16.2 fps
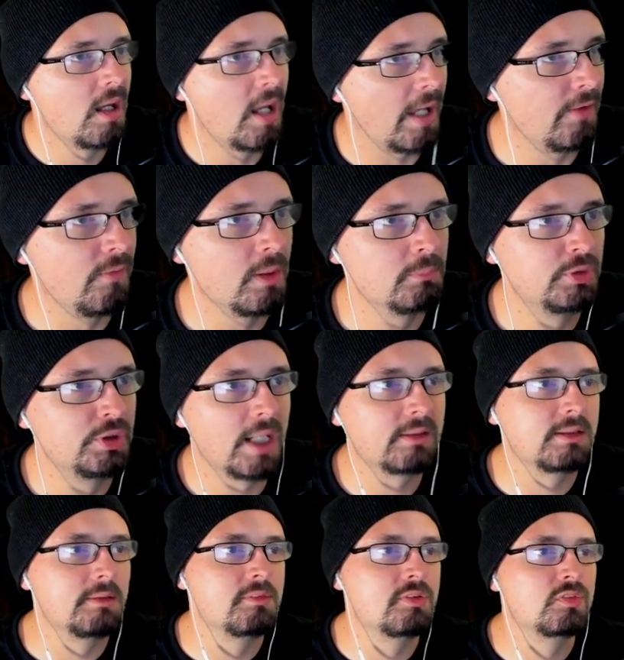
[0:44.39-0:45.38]
And the
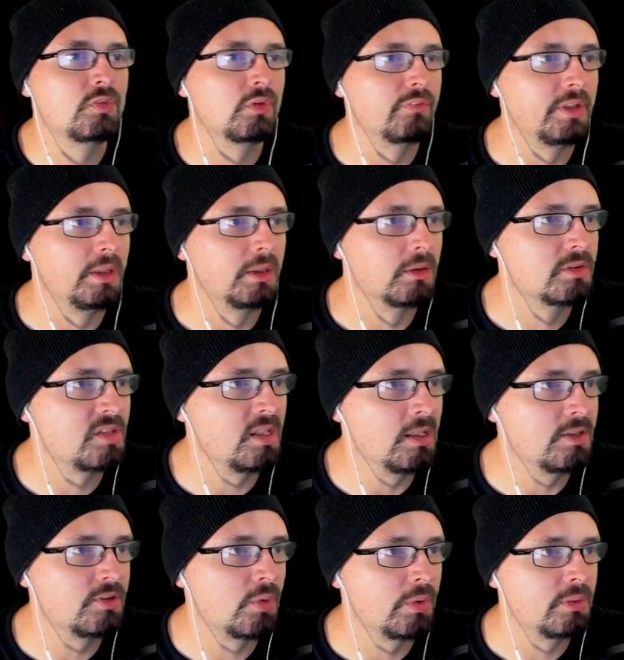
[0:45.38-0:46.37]
objectives for Veers
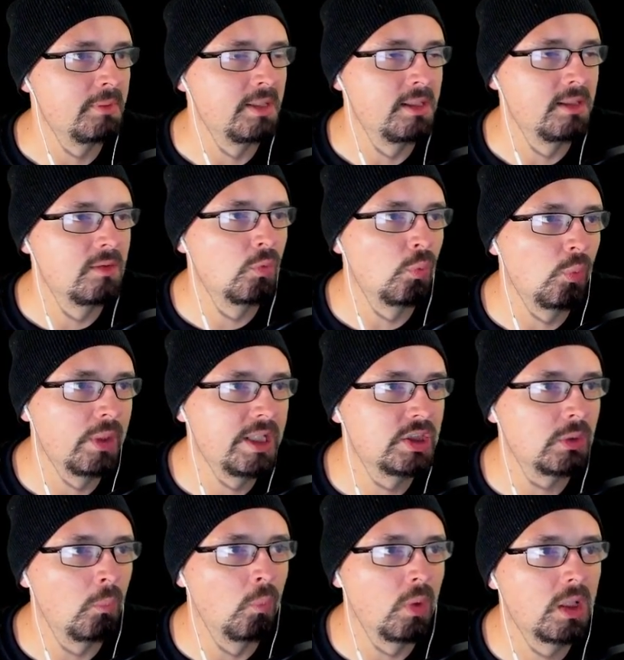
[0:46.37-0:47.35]
is going to be reach
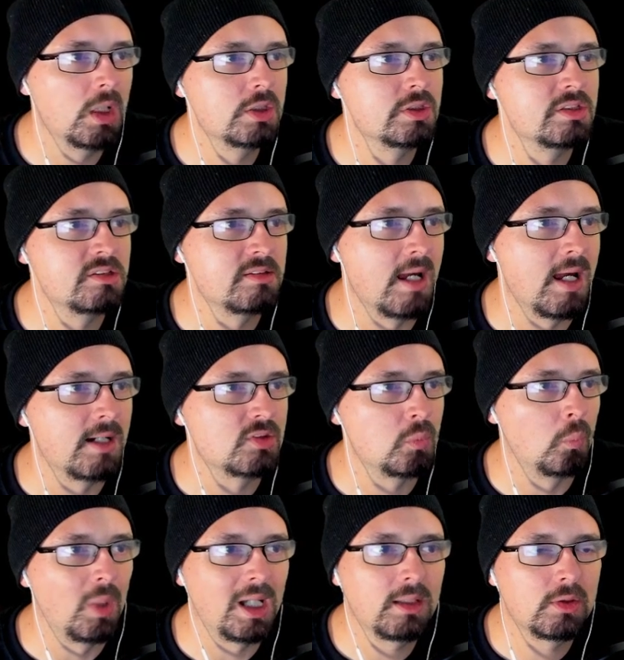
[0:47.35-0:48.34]
100 stacks
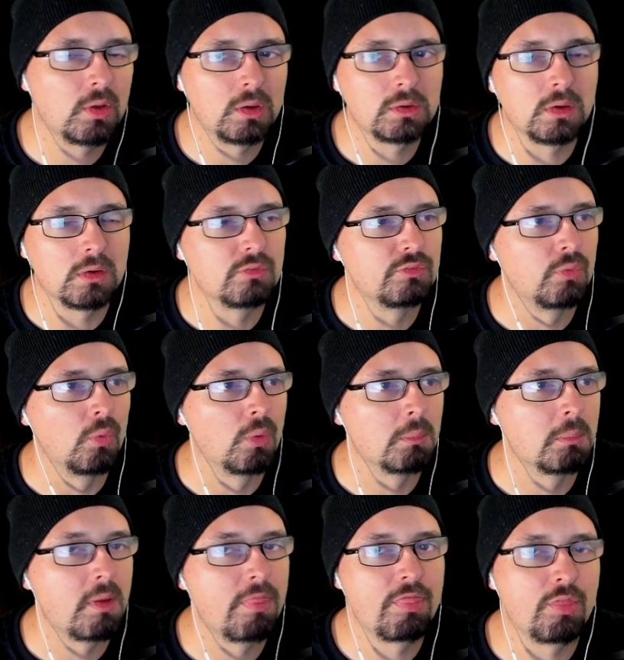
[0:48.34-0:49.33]
while in Archon
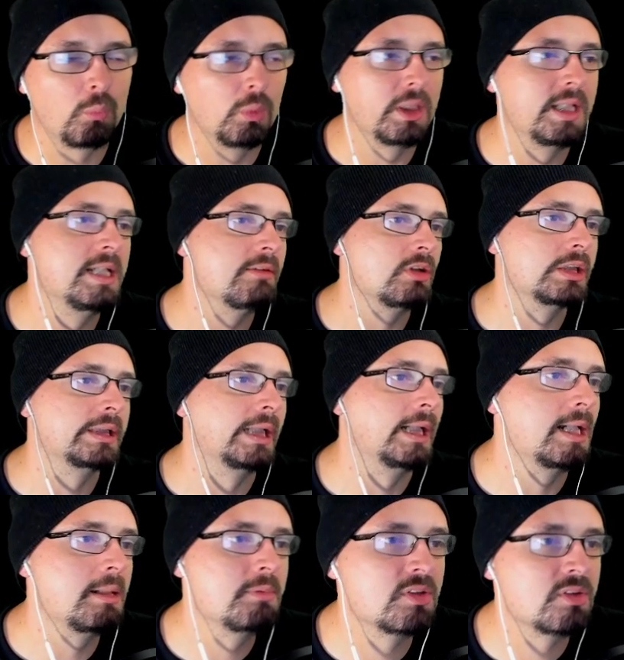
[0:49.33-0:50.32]
form 3 different
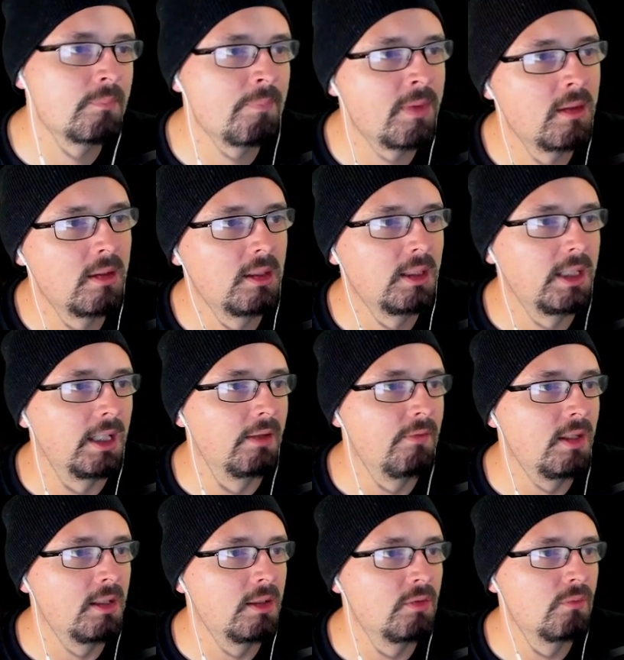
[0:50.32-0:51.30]
times, and
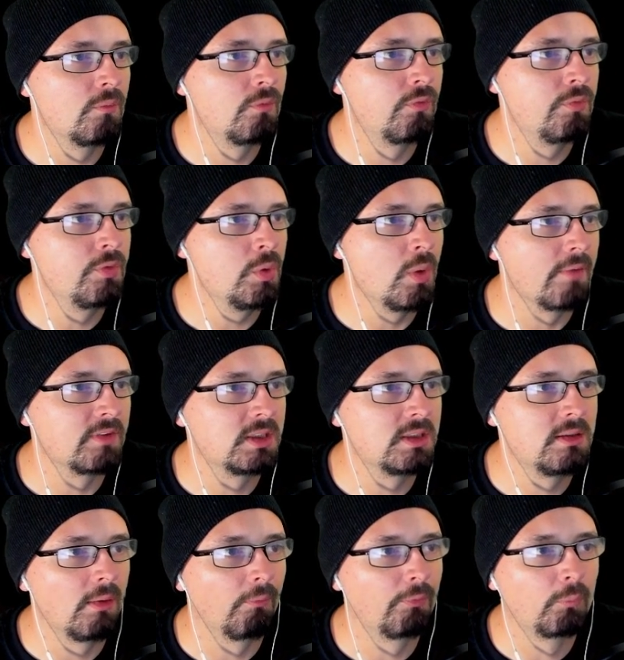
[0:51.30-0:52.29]
then you have to
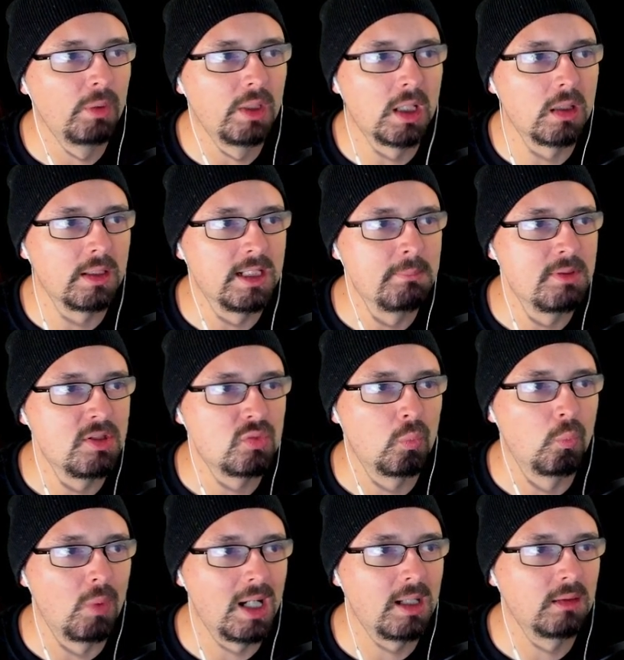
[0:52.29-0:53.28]
kill 300 enemies
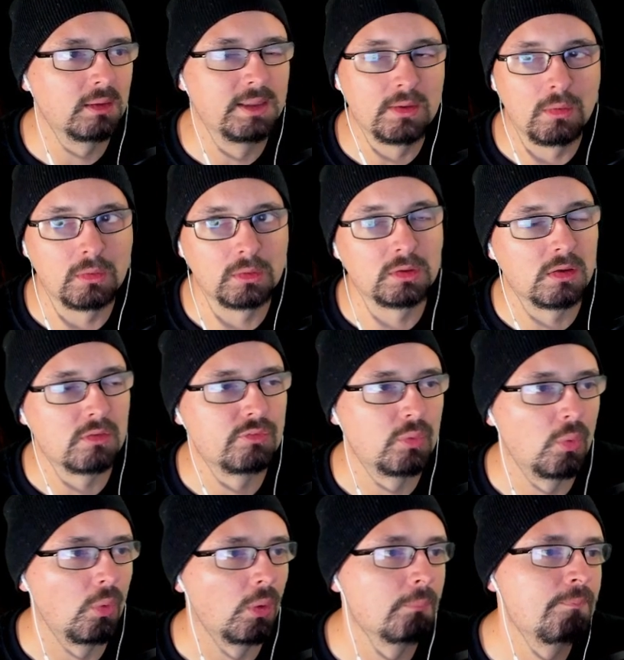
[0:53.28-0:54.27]
while in Archon
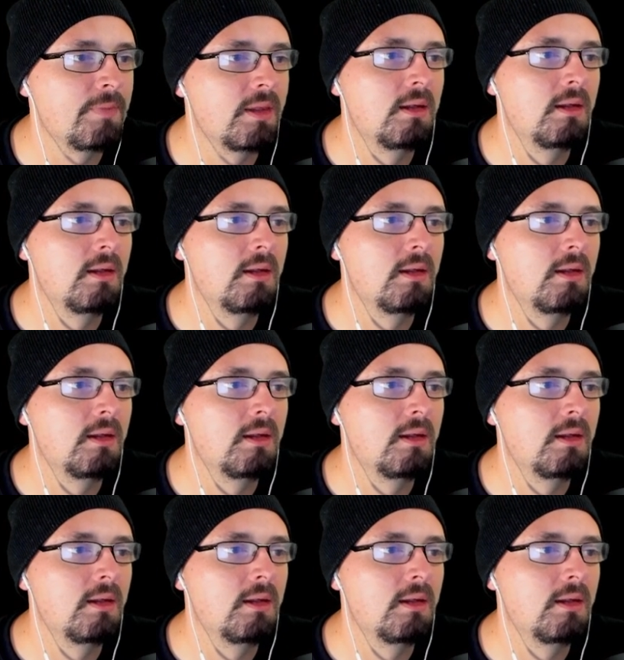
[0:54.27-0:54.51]
form.